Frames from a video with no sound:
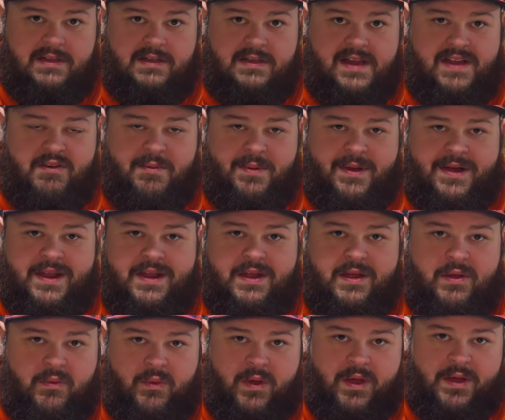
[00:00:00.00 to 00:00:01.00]
Hey everybody,
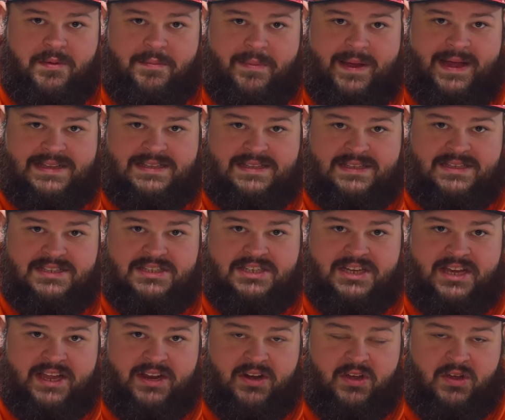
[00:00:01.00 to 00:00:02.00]
welcome back to the
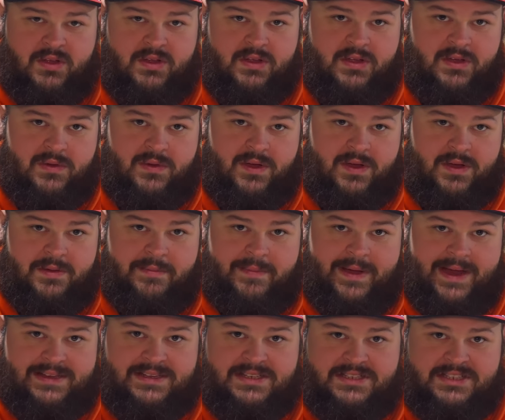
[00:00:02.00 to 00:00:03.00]
channel. Welcome
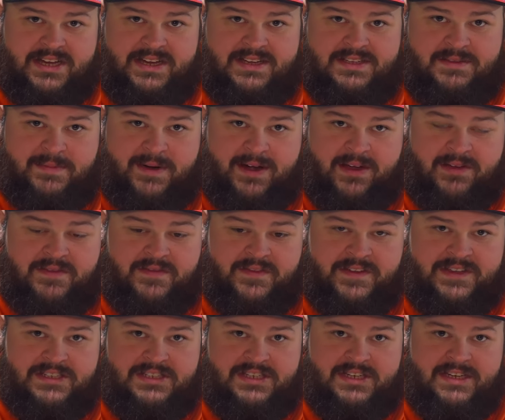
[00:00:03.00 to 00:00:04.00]
back to Chance Brown
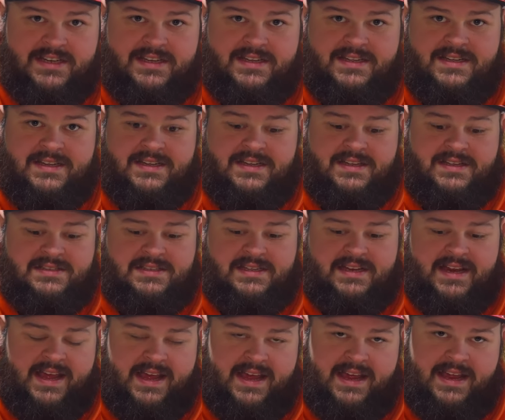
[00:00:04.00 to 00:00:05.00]
Fishing.
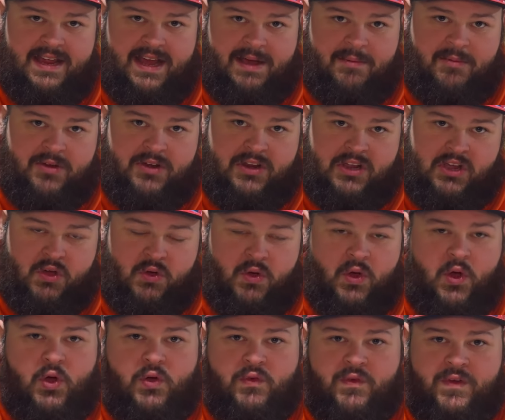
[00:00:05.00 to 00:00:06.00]
Today I'm going to go
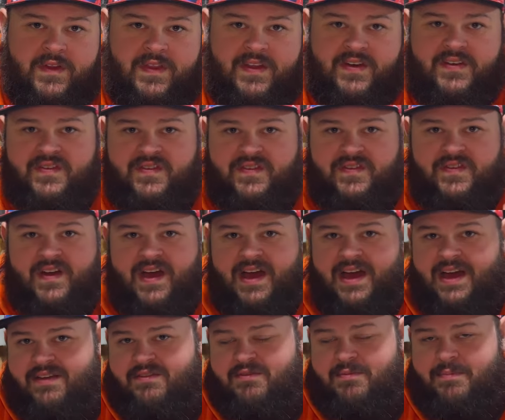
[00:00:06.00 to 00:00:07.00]
over the
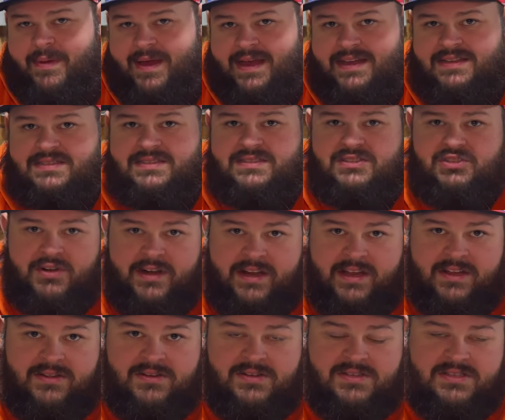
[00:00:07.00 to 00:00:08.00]
five best
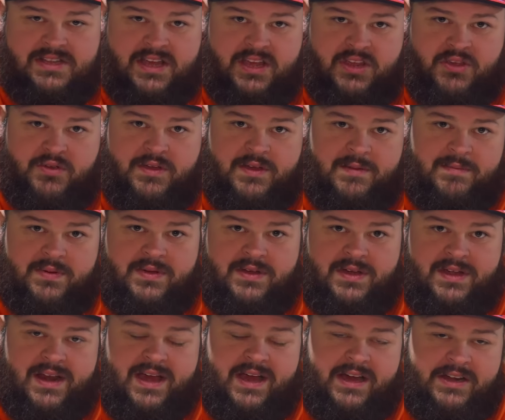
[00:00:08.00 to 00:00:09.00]
trailers that you can
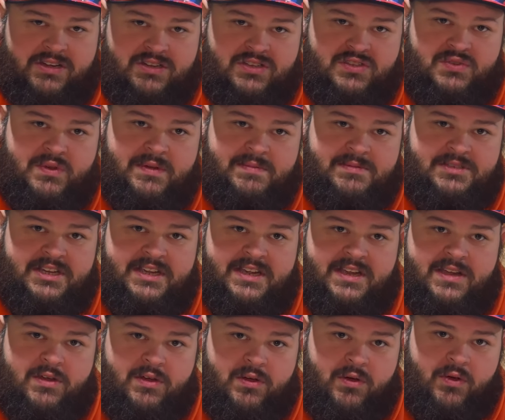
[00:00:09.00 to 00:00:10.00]
put on your swim
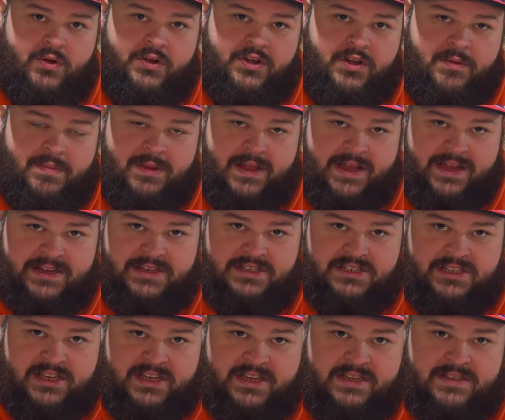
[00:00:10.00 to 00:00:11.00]
jig or your bladed
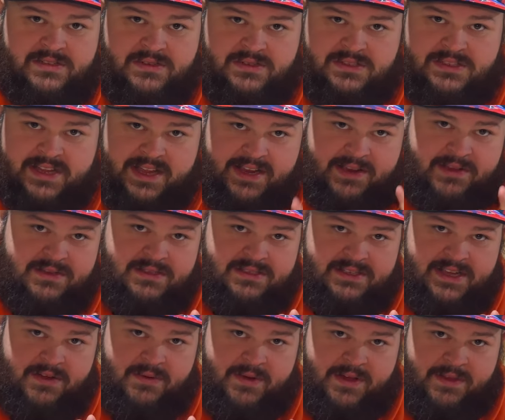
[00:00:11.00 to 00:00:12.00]
jig. So
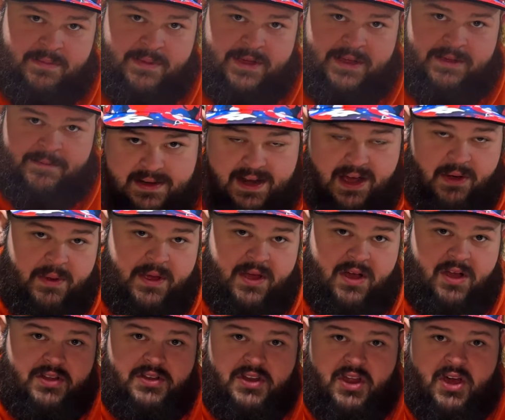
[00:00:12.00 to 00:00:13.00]
stick with me. Now we
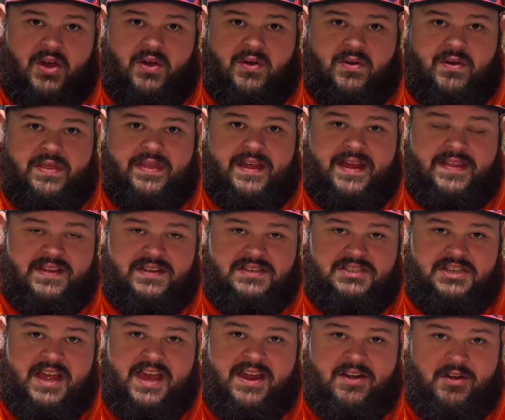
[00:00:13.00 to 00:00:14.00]
all know that the
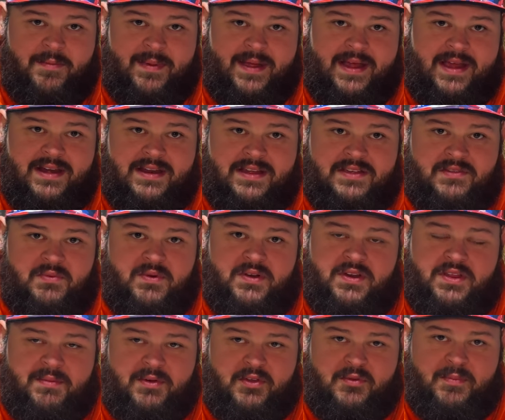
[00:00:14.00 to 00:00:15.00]
chatterbait is one
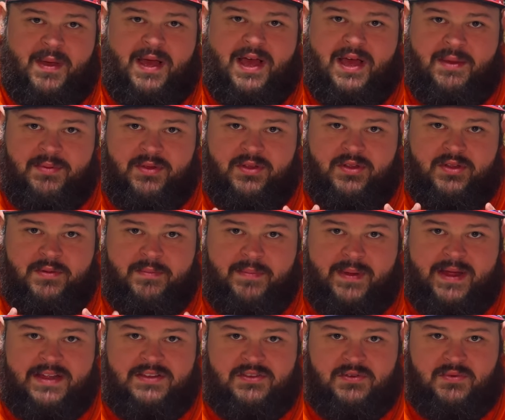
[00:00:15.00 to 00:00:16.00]
of the most popular
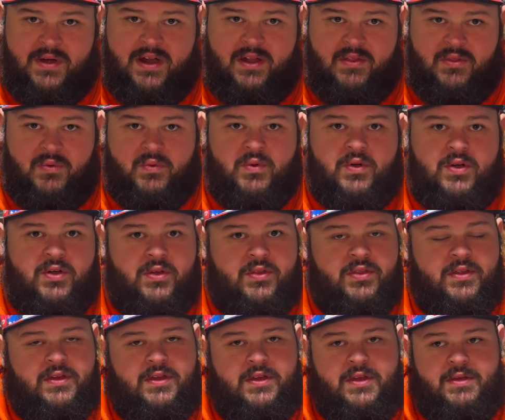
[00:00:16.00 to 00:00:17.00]
baits around the
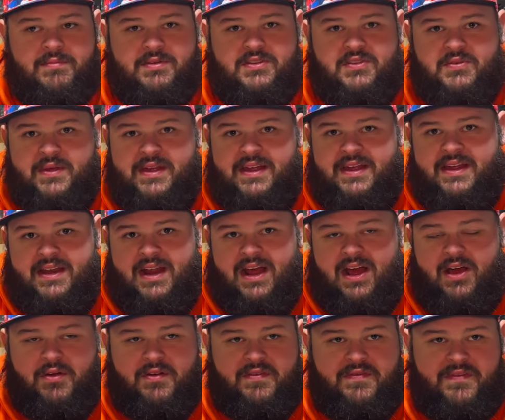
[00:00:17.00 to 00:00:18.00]
world. Between
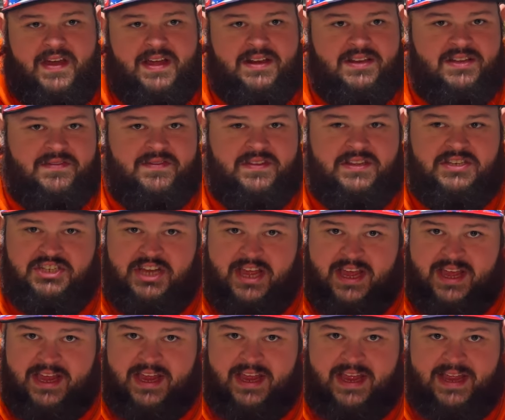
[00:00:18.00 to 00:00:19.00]
how effective the
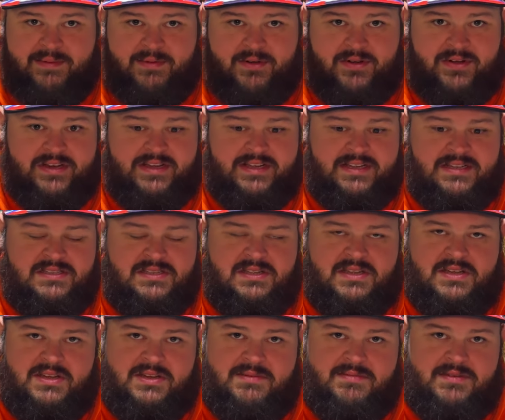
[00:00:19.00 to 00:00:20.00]
jackhammer is,
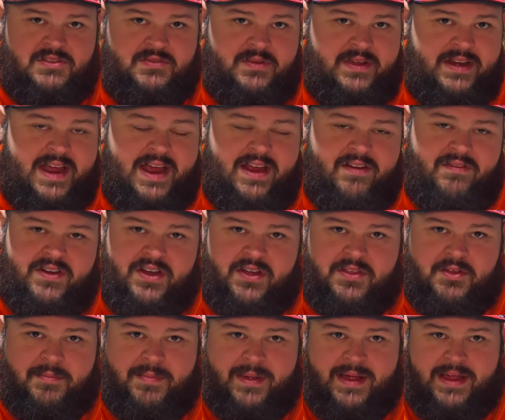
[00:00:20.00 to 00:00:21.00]
between every
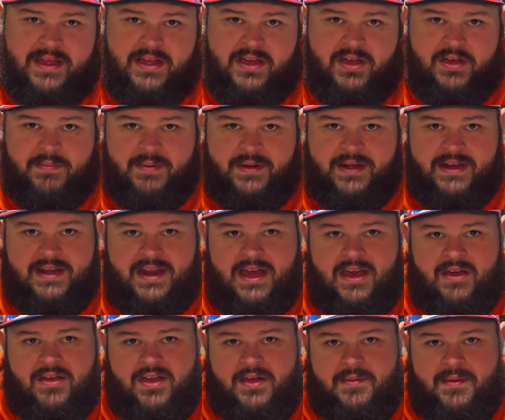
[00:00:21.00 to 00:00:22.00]
other bait company
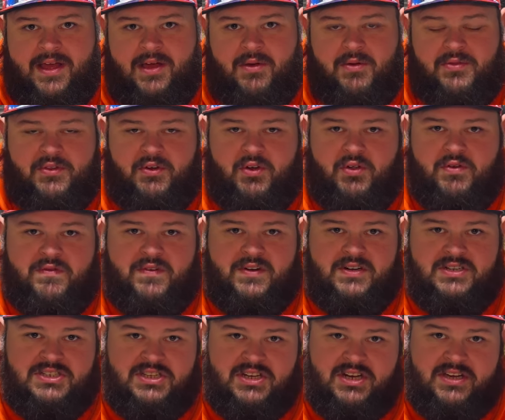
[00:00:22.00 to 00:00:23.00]
now coming out with their own
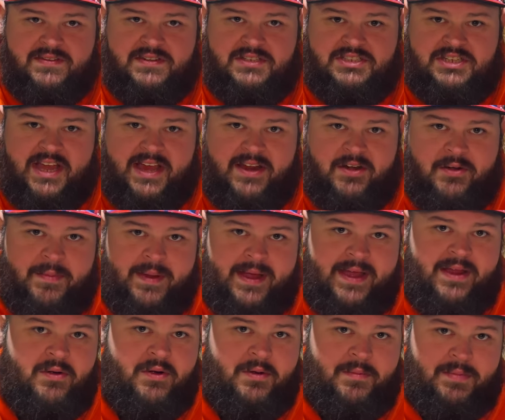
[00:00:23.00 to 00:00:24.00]
version of a
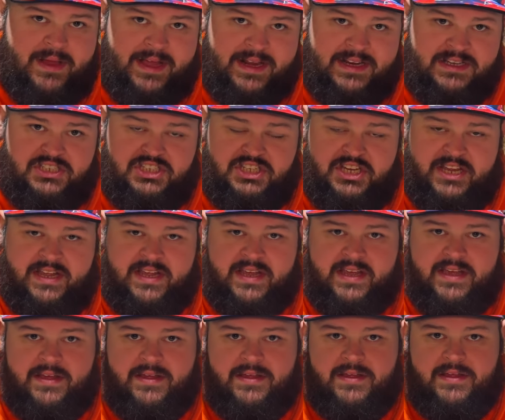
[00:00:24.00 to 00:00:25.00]
chatterbait or a bladed jig,